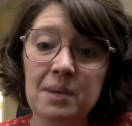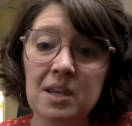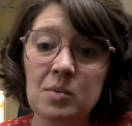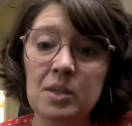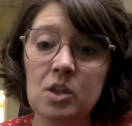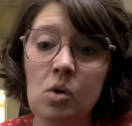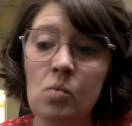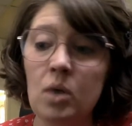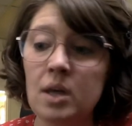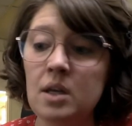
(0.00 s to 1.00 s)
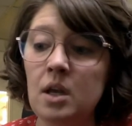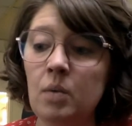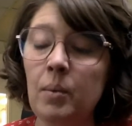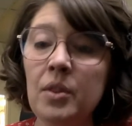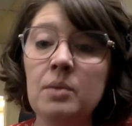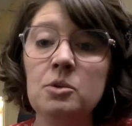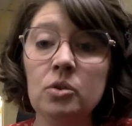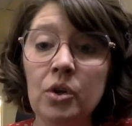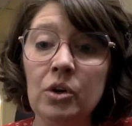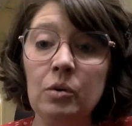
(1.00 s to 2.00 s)
because we want them to
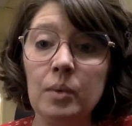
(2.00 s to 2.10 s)
learn.